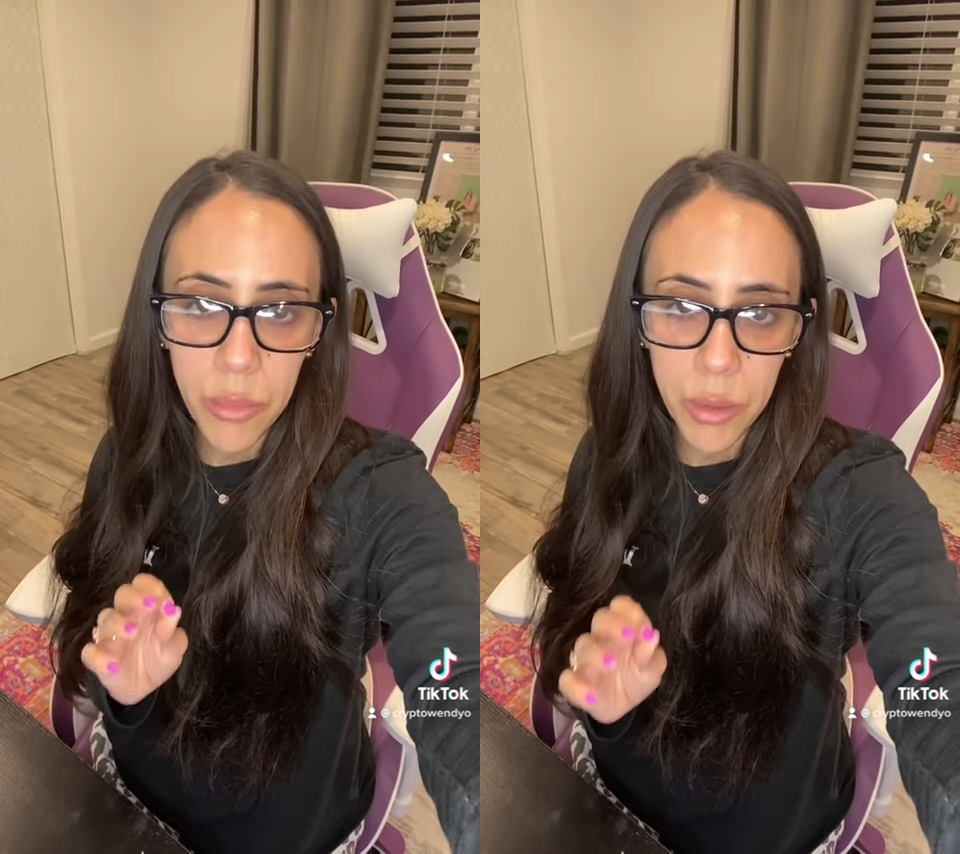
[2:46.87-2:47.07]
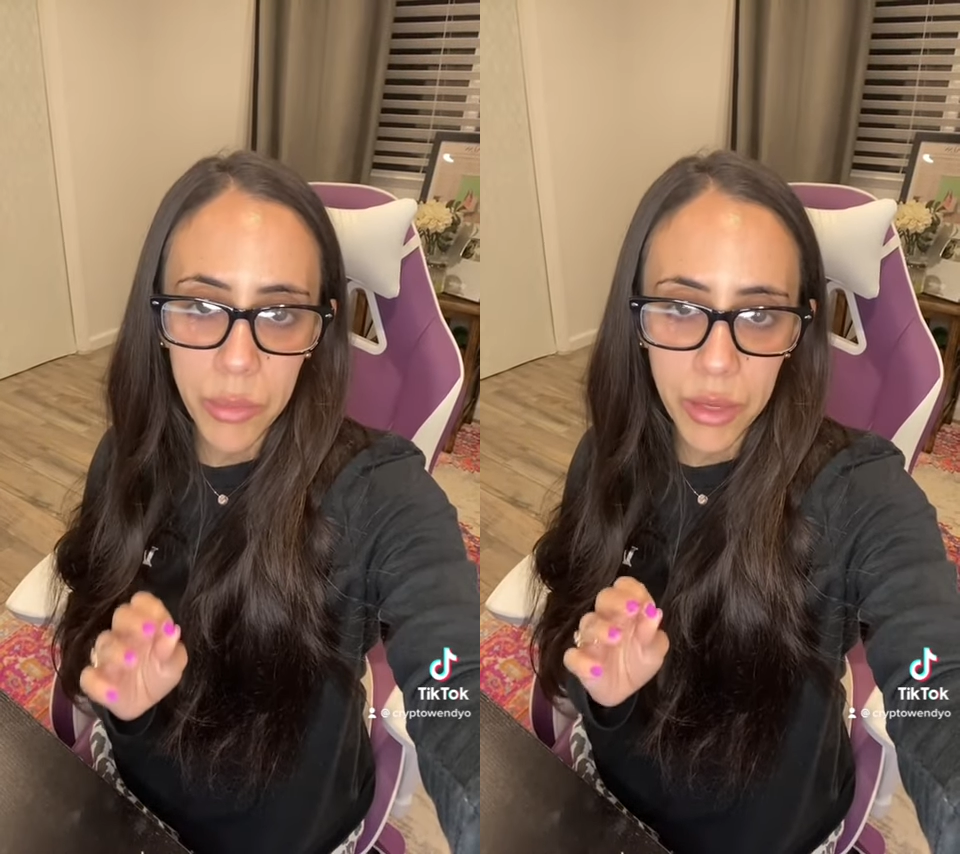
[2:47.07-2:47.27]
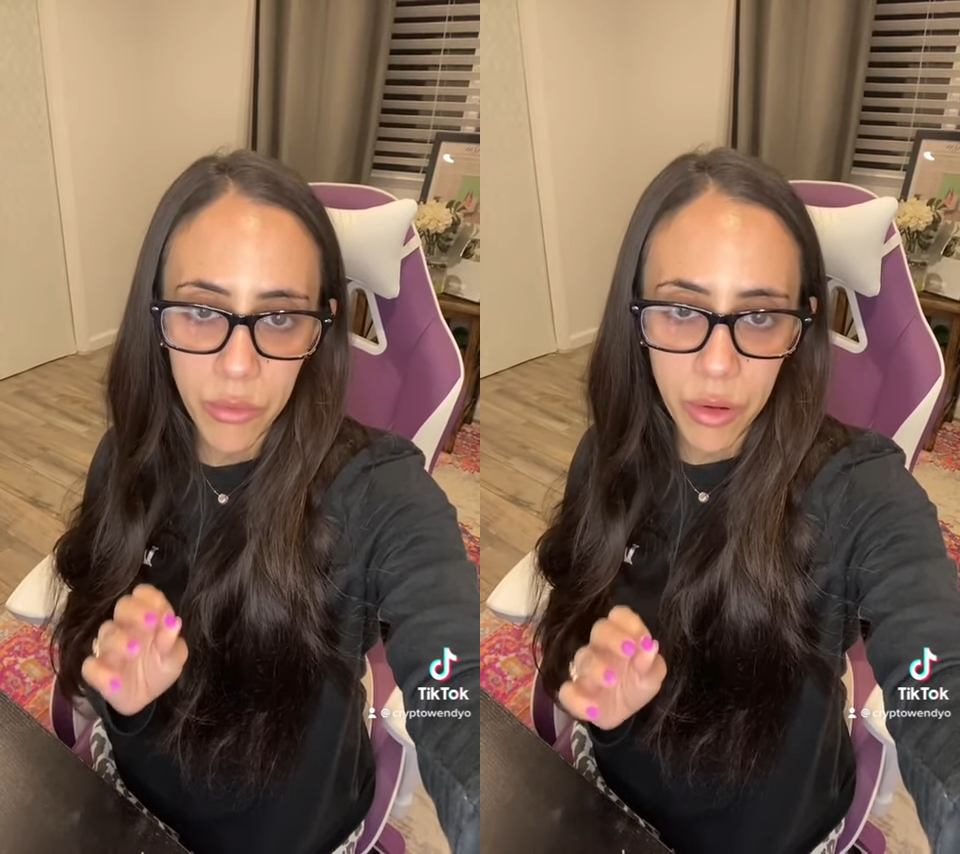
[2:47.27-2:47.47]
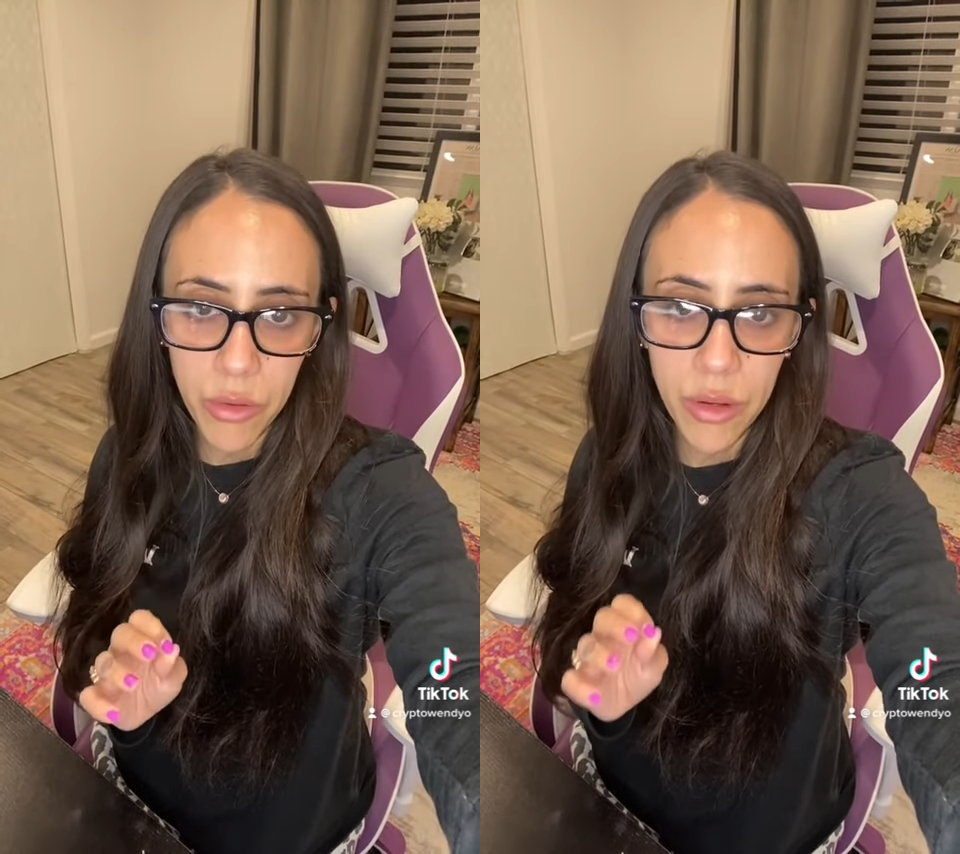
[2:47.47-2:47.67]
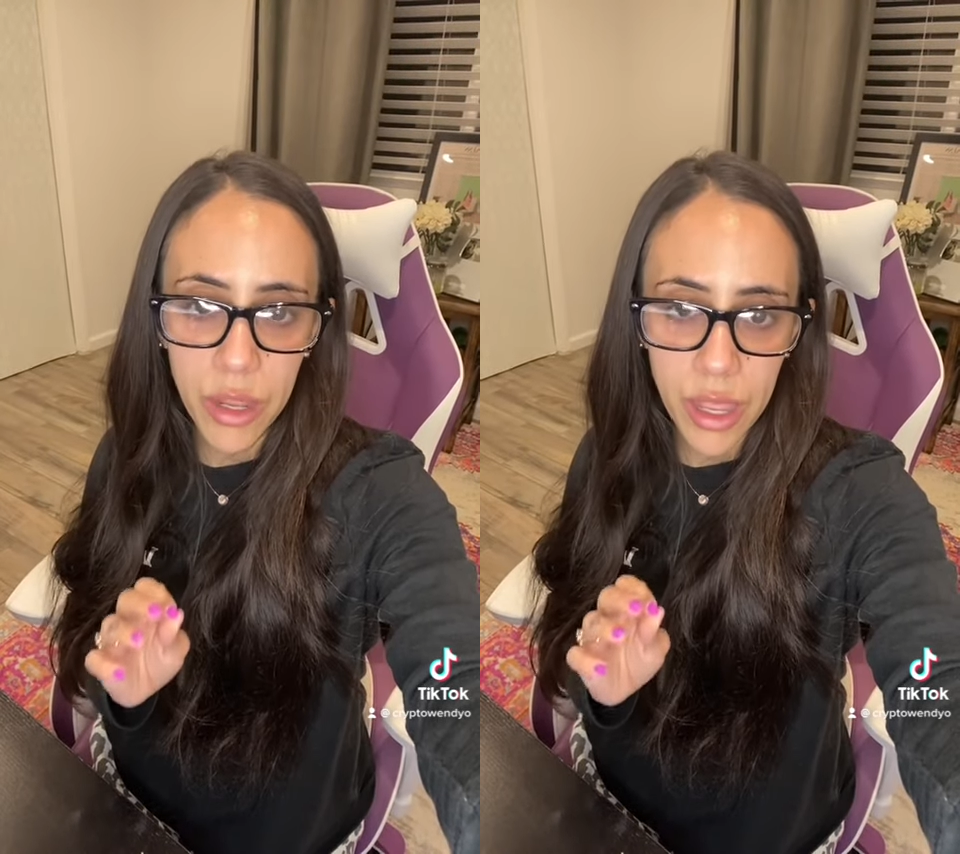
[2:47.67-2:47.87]
bumpy
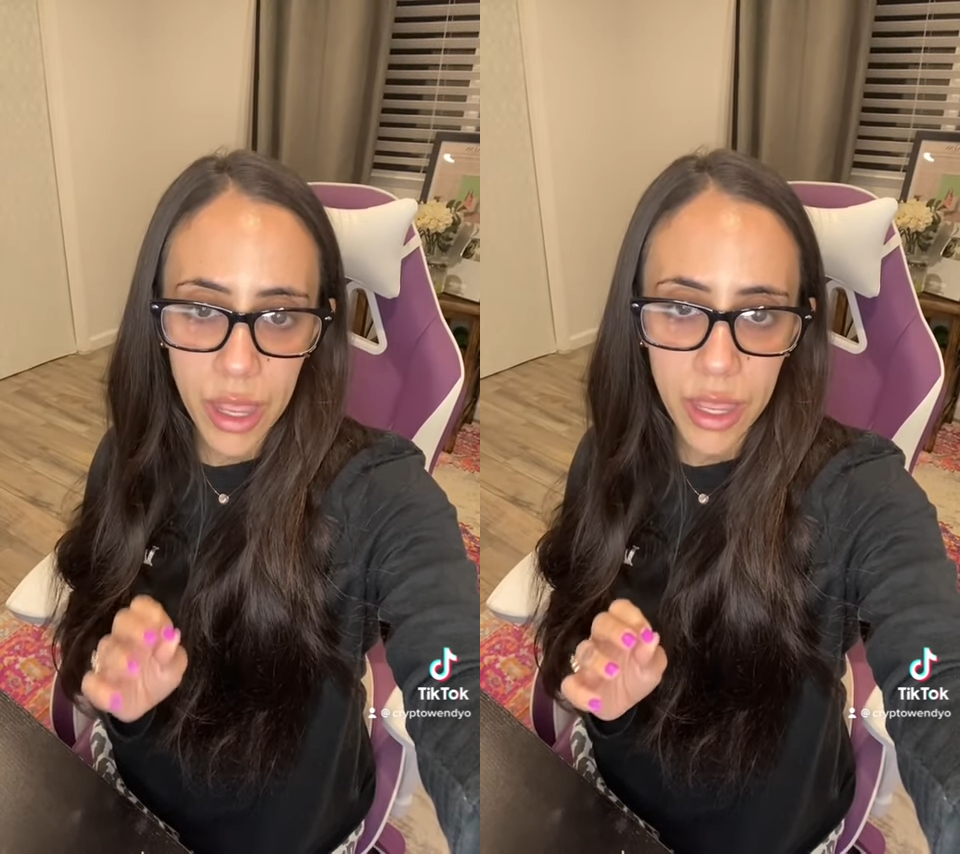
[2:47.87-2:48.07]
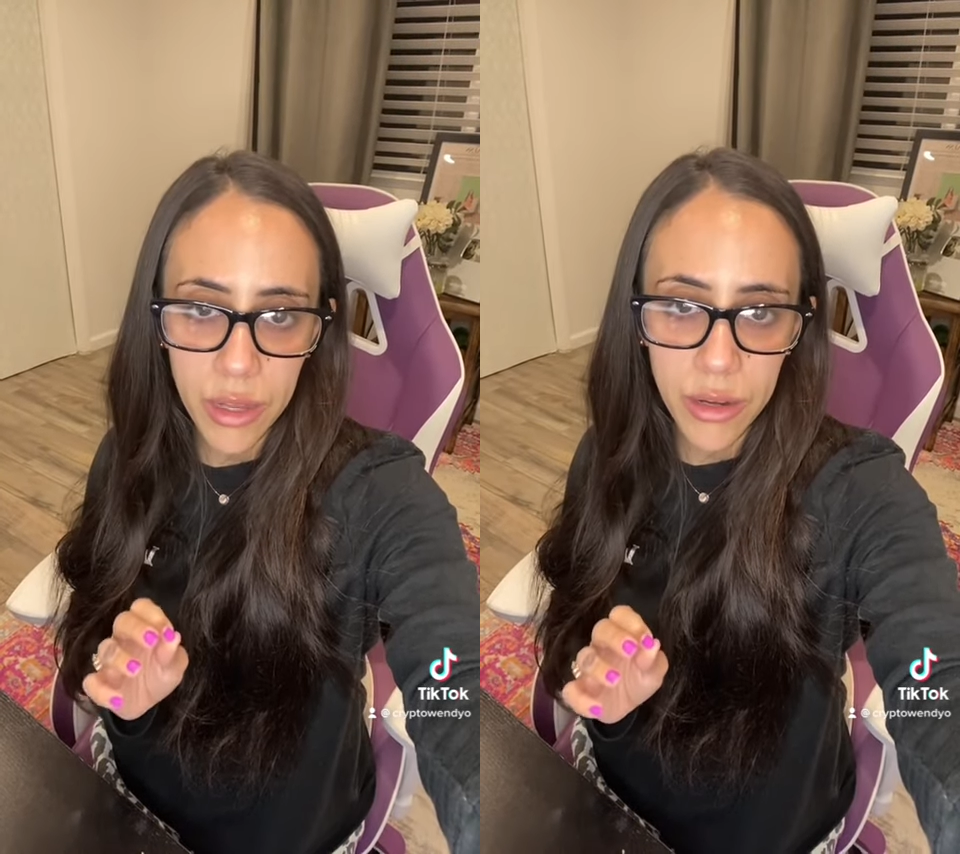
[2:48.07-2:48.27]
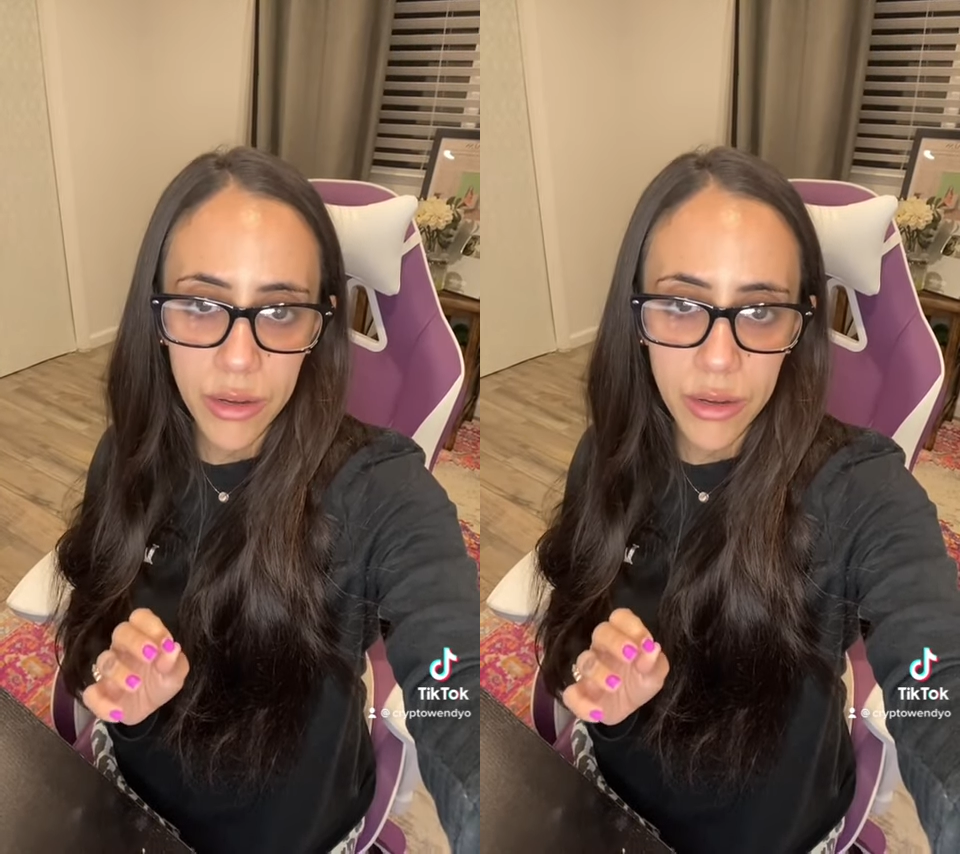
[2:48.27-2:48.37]
road ahead.